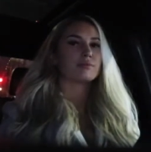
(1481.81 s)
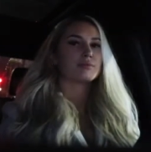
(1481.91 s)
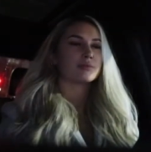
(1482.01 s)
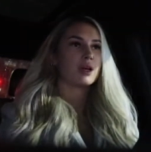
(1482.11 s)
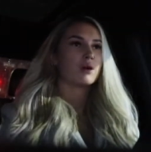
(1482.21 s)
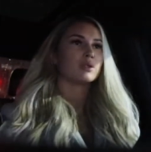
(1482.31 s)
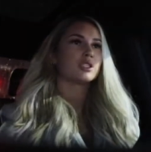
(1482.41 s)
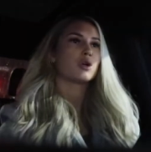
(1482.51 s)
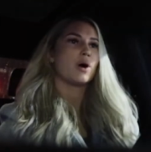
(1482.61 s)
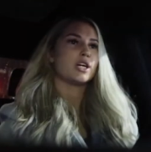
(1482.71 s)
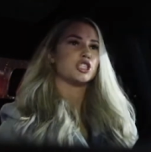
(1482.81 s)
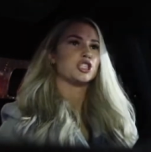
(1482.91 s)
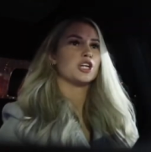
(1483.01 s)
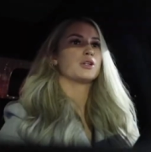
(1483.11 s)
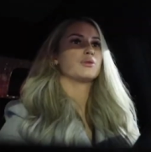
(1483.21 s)
If I was the
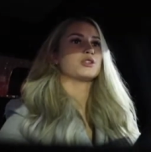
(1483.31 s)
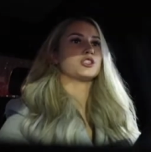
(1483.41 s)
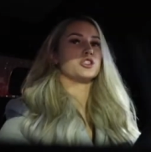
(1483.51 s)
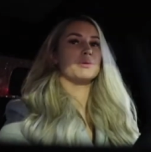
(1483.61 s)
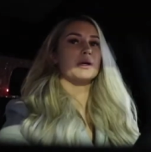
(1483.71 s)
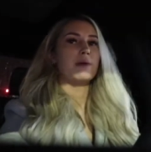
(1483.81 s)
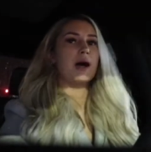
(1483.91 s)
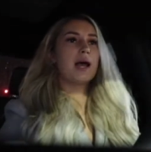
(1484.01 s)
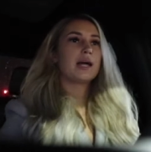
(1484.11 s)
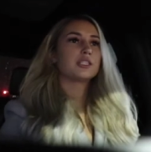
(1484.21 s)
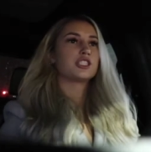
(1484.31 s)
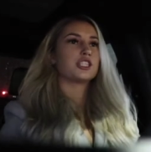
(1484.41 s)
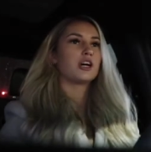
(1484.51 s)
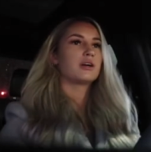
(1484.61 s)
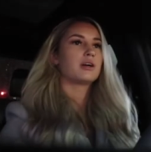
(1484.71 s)
question, would you be my
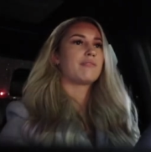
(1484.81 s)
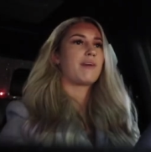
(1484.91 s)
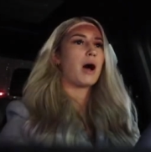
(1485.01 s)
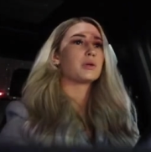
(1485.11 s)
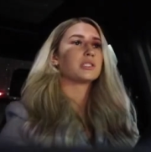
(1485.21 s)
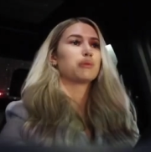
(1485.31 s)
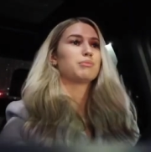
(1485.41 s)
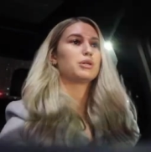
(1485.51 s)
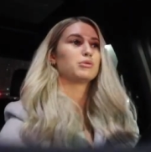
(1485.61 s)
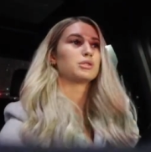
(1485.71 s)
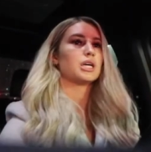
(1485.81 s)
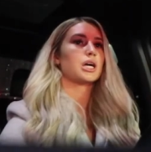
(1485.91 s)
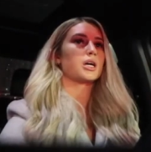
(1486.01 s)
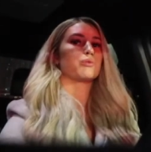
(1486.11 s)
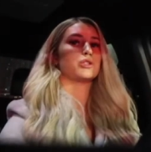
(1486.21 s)
answer? If I was the
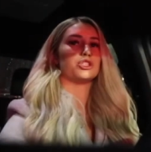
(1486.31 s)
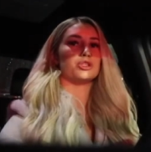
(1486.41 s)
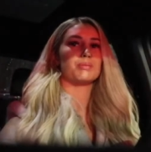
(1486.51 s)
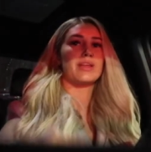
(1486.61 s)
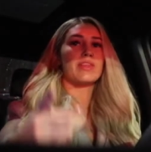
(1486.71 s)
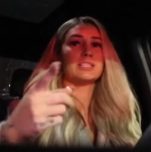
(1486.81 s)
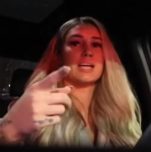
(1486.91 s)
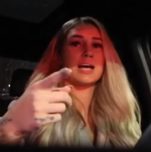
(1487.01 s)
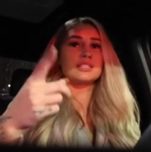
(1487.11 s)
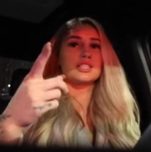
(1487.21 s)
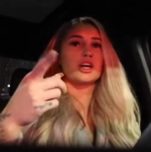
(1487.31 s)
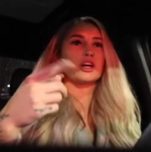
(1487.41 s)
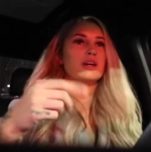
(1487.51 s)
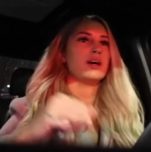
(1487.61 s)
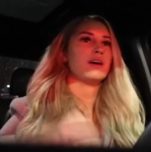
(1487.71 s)
music, would you be the dancer?